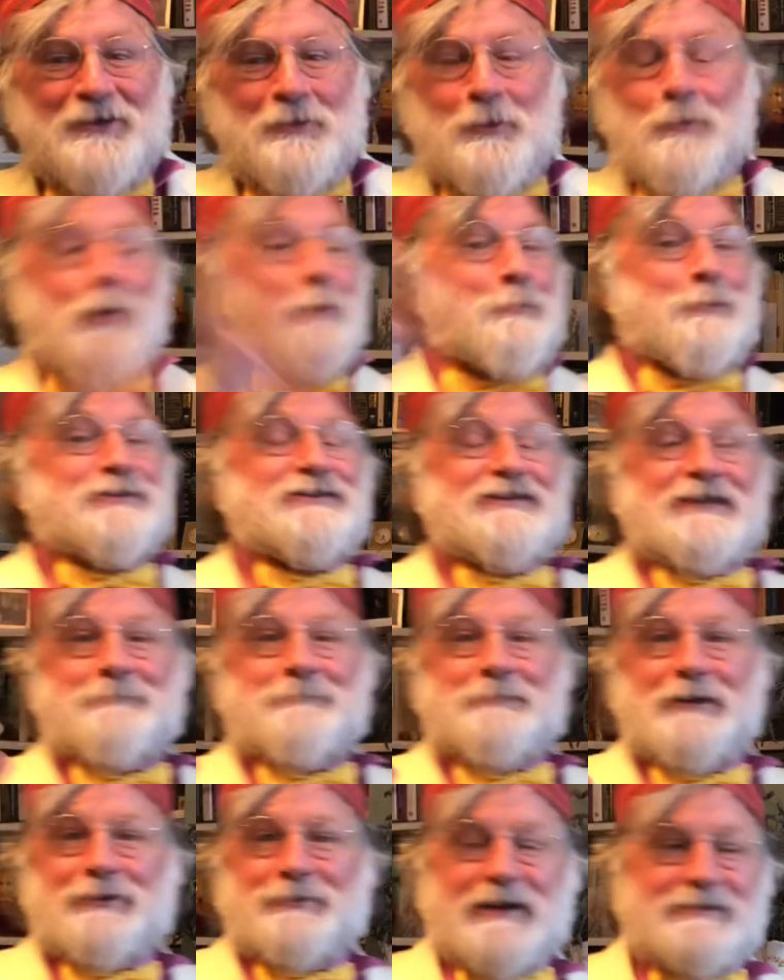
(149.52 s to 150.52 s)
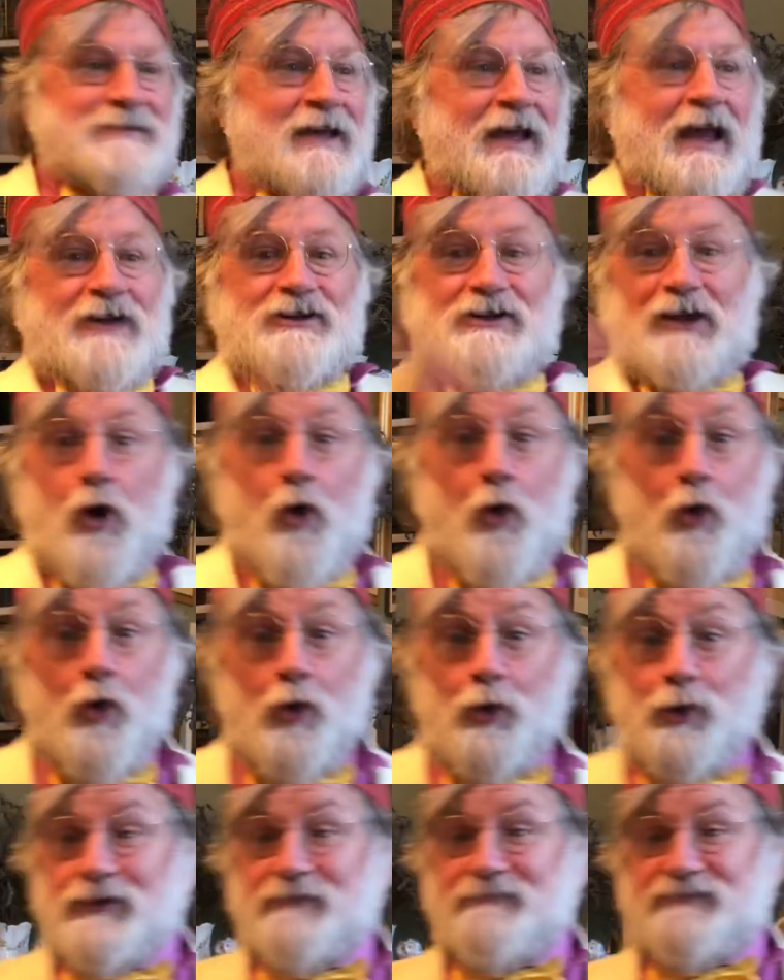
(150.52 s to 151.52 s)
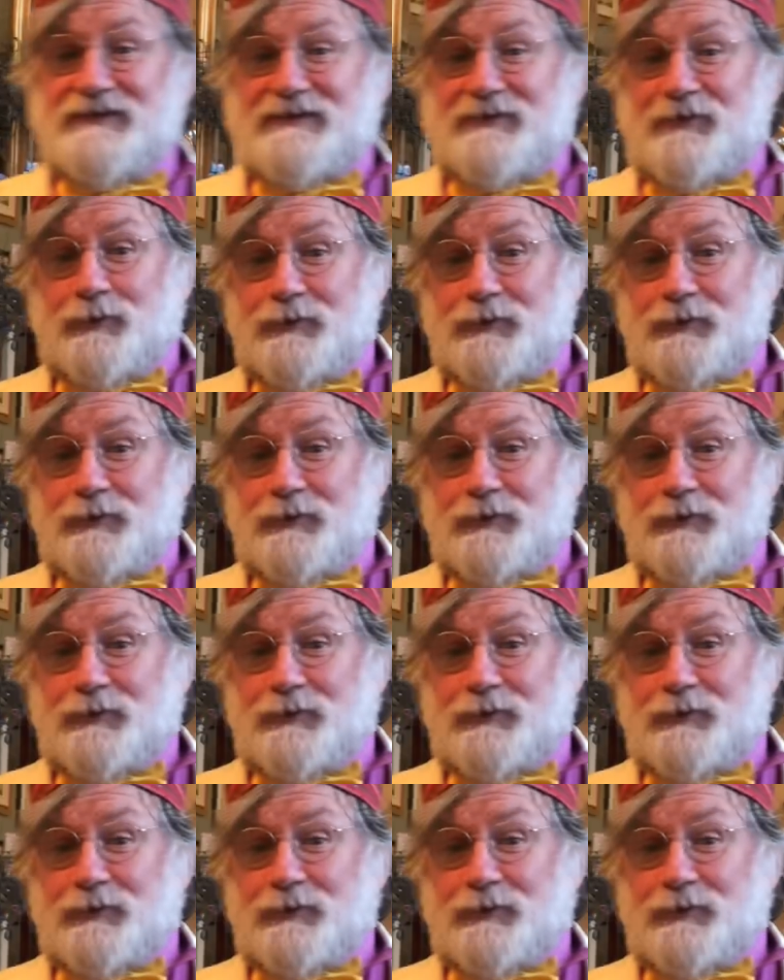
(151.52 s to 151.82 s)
Well, wouldn't that be great? And all of the,